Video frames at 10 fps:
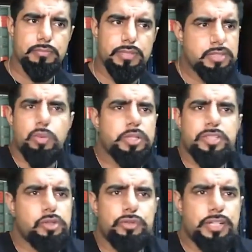There's only
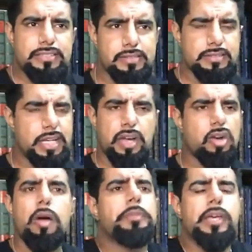two reasons. Like, I
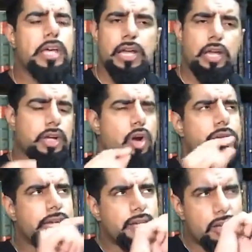can't be, like,
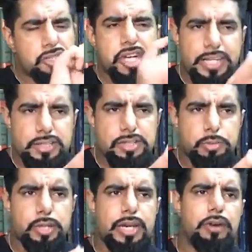okay, I'll change the
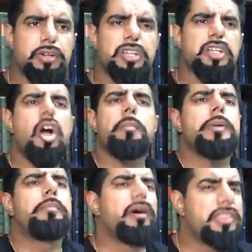word arrogant. It can't be
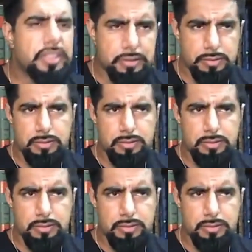bothered.